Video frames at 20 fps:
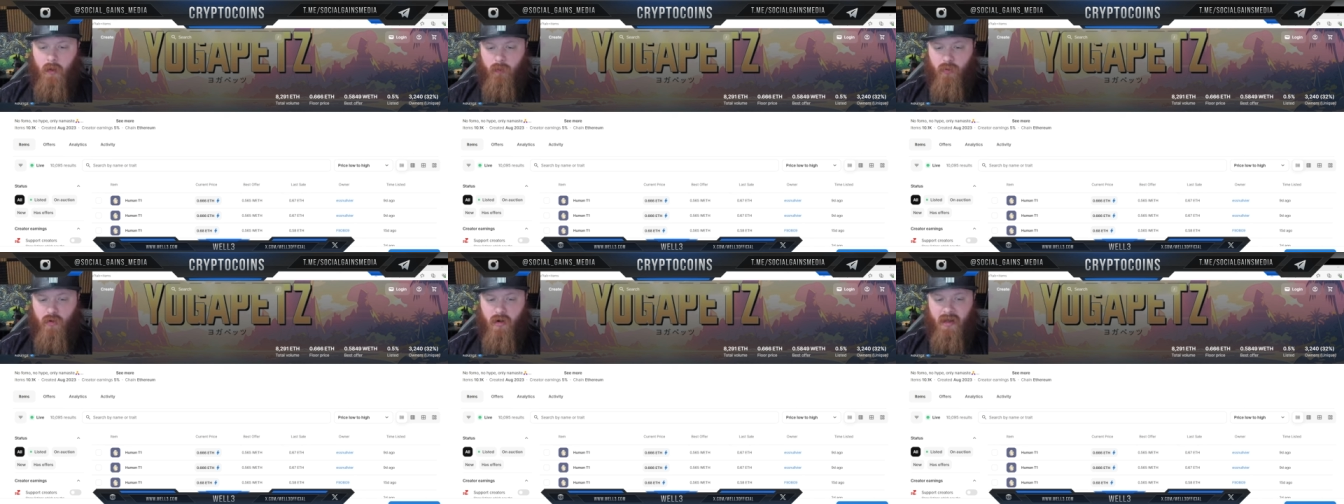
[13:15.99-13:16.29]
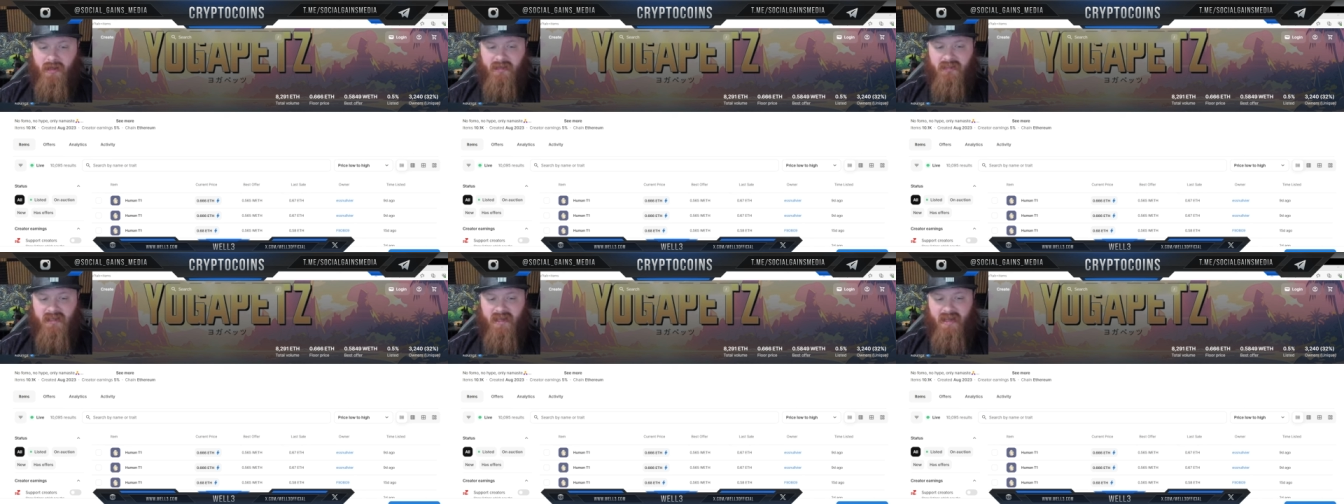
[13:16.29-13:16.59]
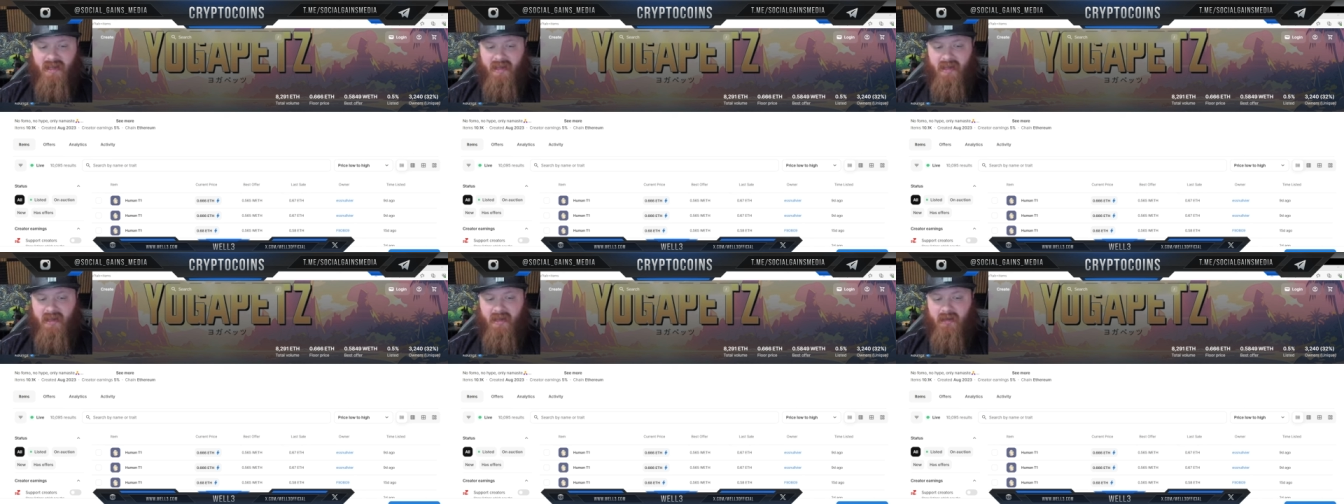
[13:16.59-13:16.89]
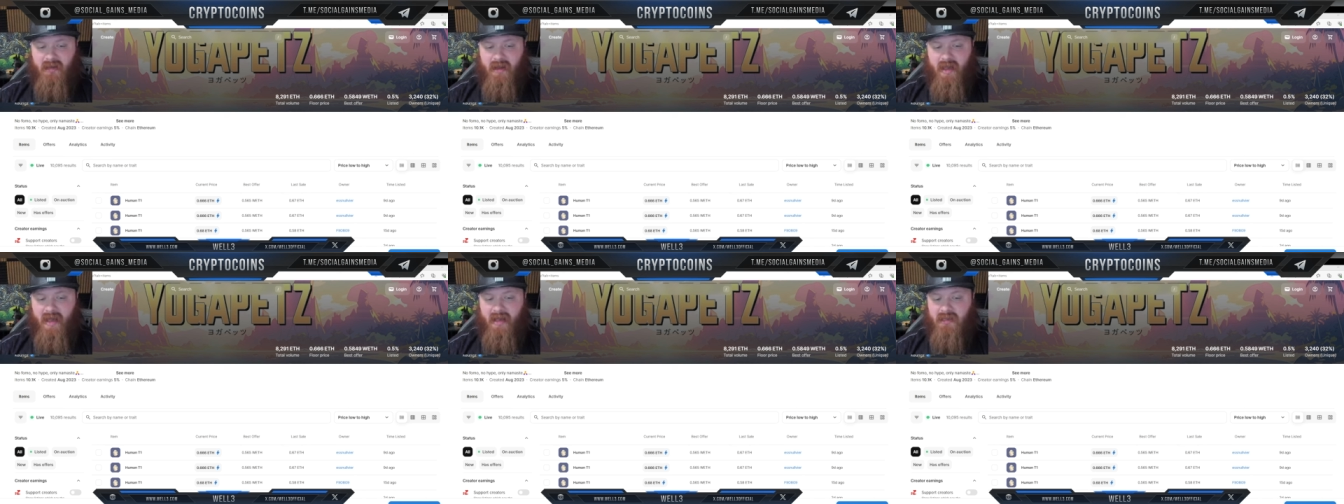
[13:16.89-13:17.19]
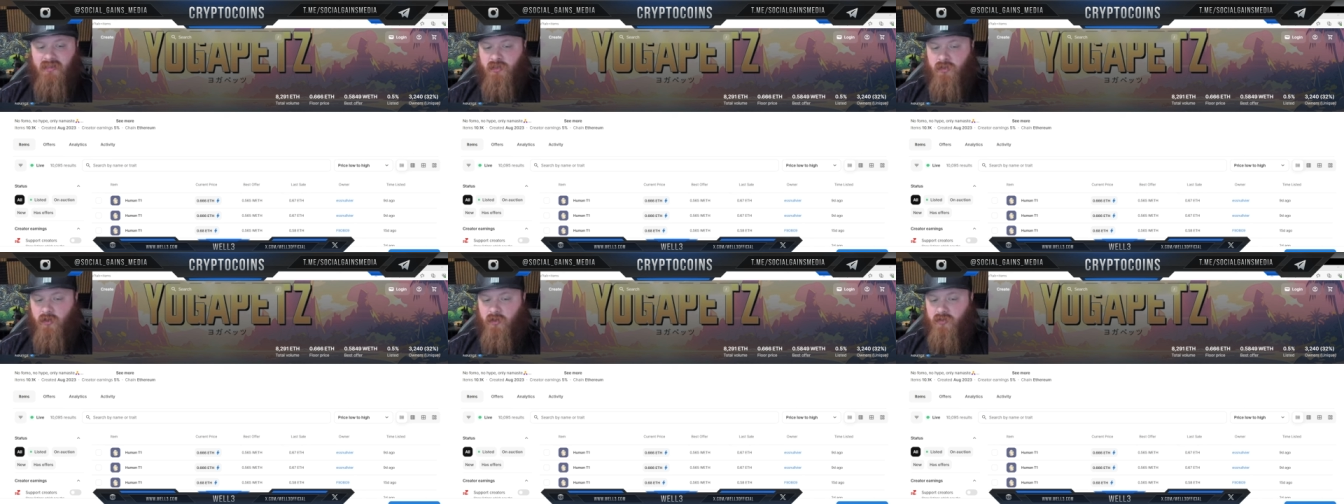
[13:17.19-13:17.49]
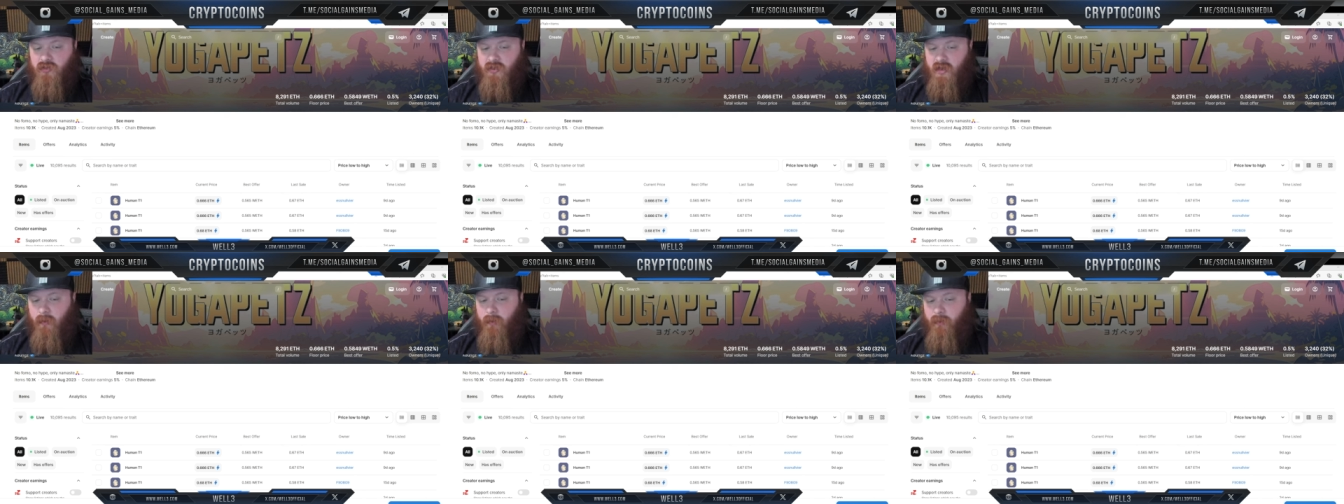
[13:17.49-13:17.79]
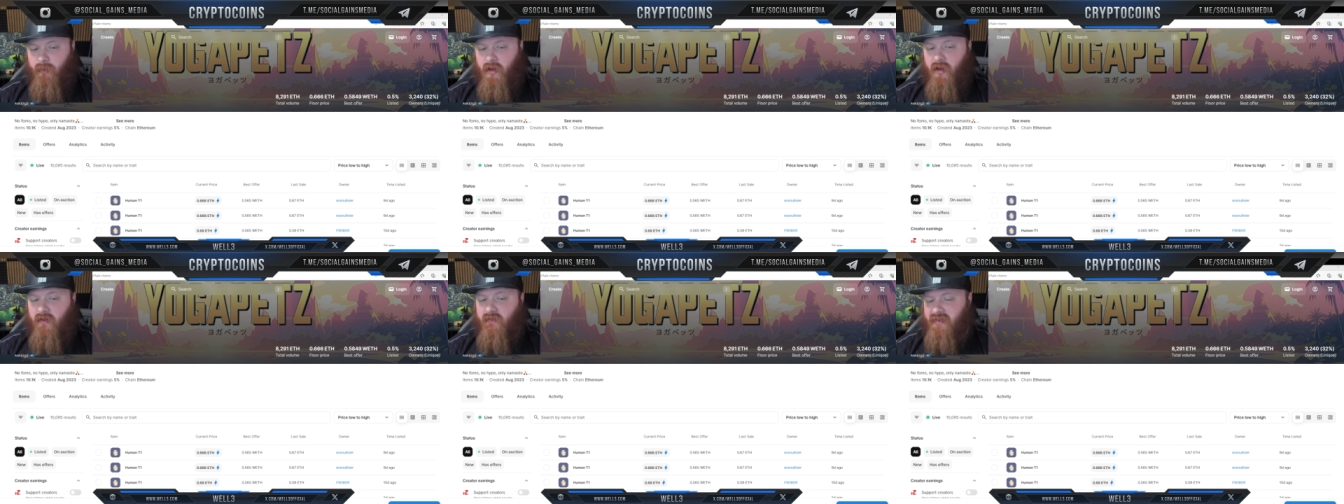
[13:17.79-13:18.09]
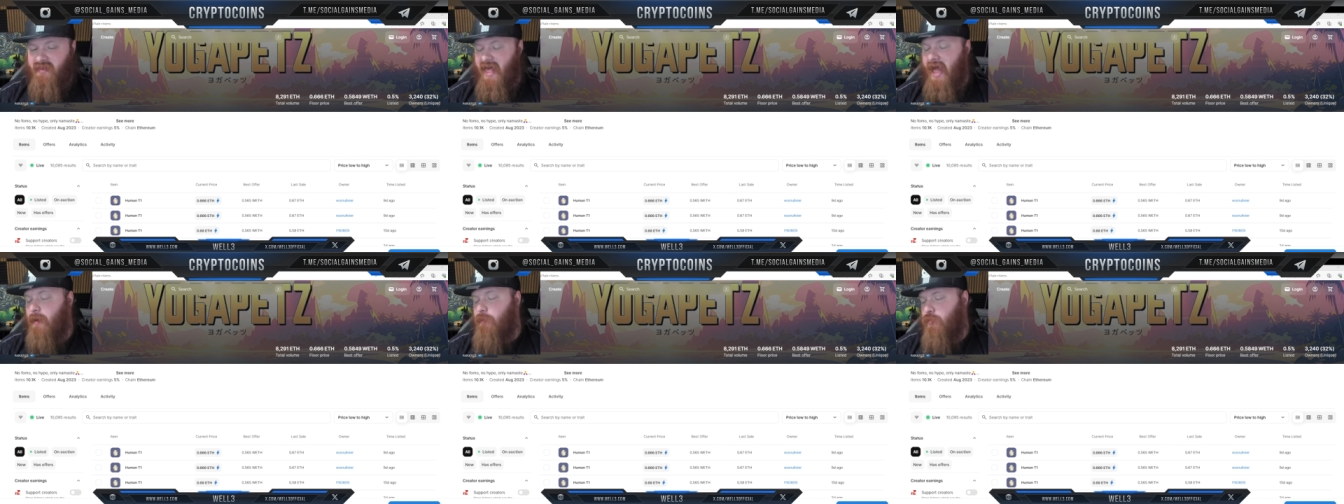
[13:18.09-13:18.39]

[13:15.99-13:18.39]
price and has surged above that